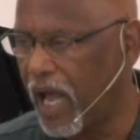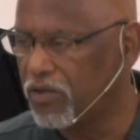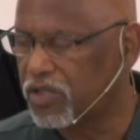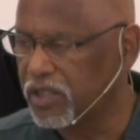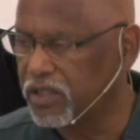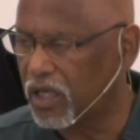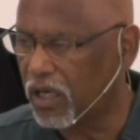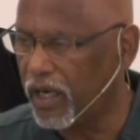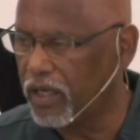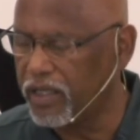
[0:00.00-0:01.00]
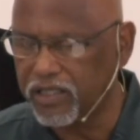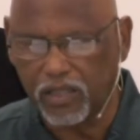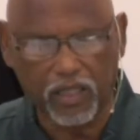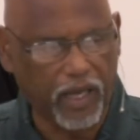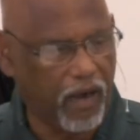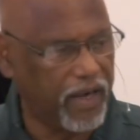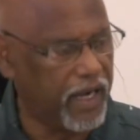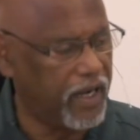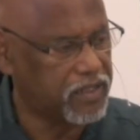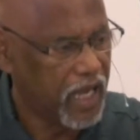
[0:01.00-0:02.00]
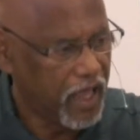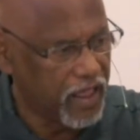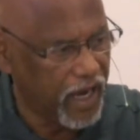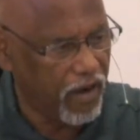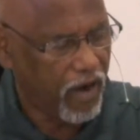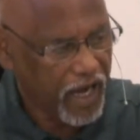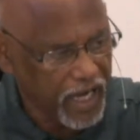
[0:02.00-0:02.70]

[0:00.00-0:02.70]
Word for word: announced and declared, listen, there he is, there.